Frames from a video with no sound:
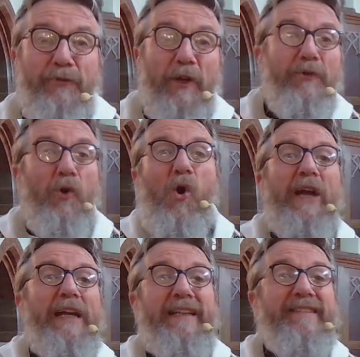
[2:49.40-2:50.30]
or
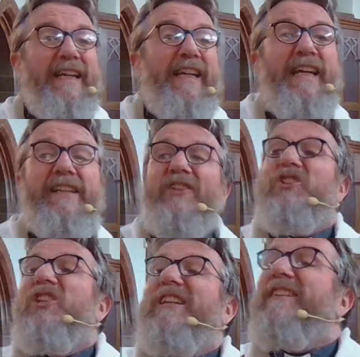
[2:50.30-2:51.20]
indeed
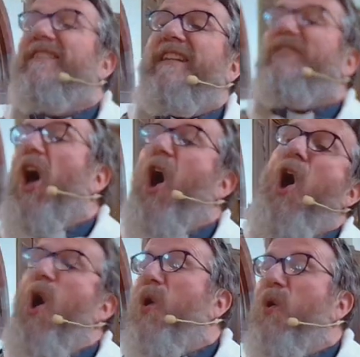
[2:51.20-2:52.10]
Jesus'
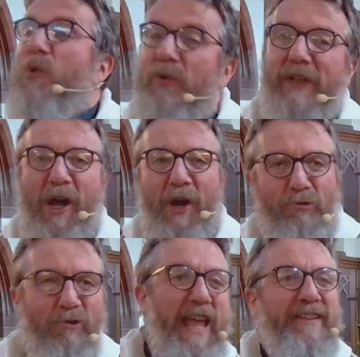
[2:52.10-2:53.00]
own
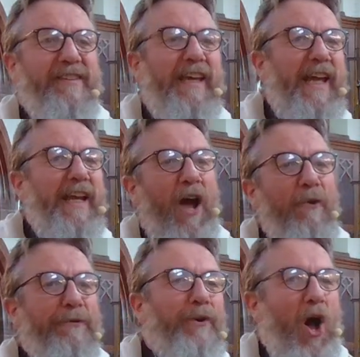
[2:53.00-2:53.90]
raising
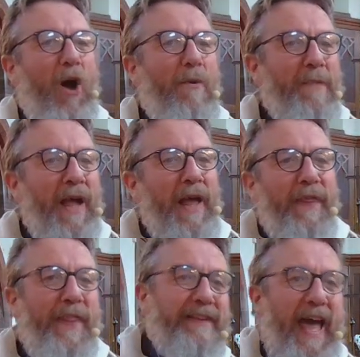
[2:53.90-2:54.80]
from the
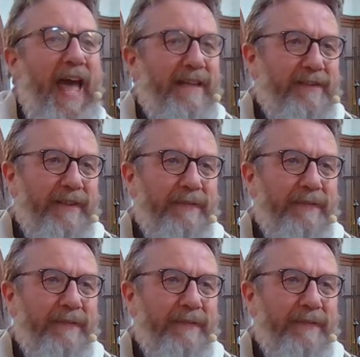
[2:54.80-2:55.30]
dead.